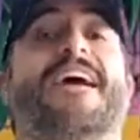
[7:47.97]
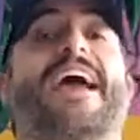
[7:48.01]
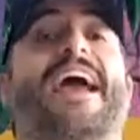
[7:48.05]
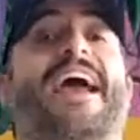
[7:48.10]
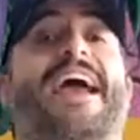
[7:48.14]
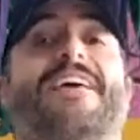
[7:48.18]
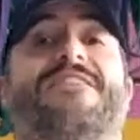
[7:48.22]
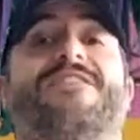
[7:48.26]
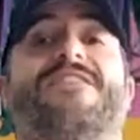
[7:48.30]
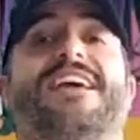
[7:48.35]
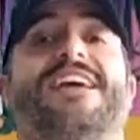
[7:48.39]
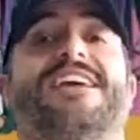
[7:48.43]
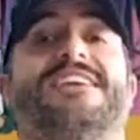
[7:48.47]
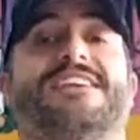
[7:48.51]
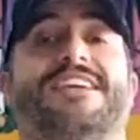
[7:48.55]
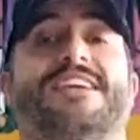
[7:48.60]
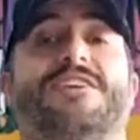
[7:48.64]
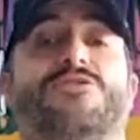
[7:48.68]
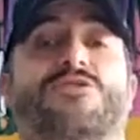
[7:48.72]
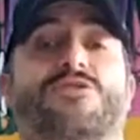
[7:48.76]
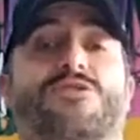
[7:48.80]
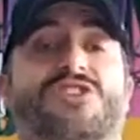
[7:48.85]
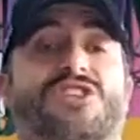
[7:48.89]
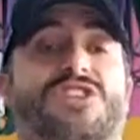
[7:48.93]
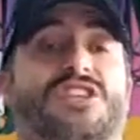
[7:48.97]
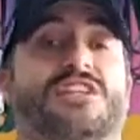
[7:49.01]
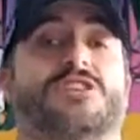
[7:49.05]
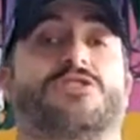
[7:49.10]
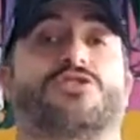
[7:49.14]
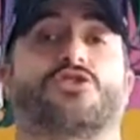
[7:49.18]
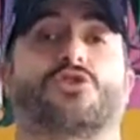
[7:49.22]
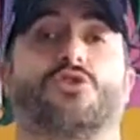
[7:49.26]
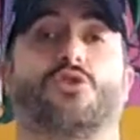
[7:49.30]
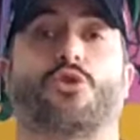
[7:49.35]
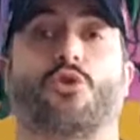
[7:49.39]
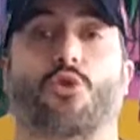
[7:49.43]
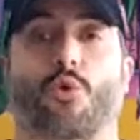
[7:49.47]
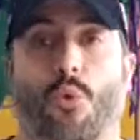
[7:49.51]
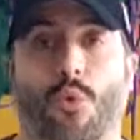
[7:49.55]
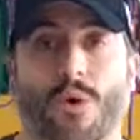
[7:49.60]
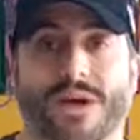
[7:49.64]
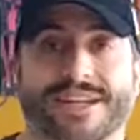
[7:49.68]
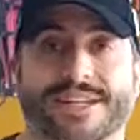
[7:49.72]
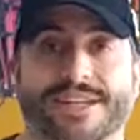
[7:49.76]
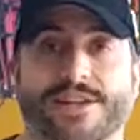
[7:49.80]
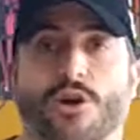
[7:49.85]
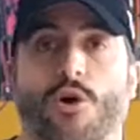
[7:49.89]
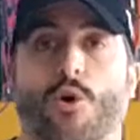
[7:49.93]
and they either cease to
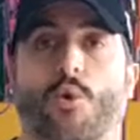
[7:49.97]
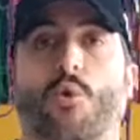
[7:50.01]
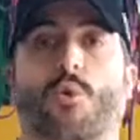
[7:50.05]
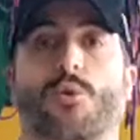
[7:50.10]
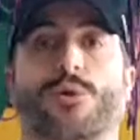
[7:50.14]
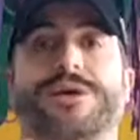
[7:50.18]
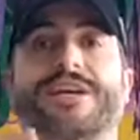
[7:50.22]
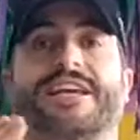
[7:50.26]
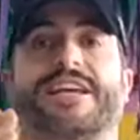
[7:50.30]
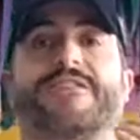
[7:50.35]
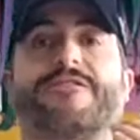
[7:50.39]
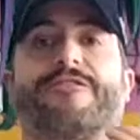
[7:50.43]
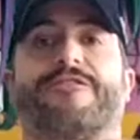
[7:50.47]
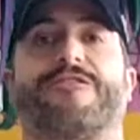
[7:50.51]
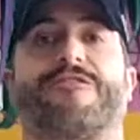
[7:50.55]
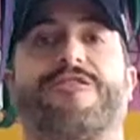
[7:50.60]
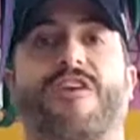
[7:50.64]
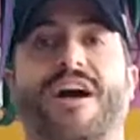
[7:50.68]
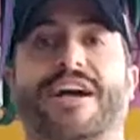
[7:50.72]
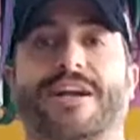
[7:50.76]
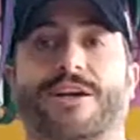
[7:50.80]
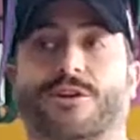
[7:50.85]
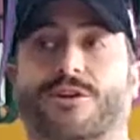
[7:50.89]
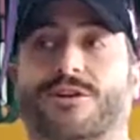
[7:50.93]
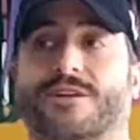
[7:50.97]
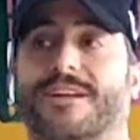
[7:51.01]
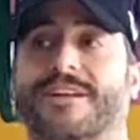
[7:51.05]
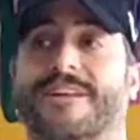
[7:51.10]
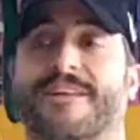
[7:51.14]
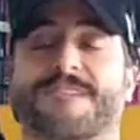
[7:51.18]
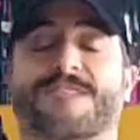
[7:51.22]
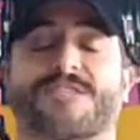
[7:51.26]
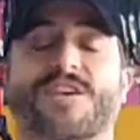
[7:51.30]
quit or get fired,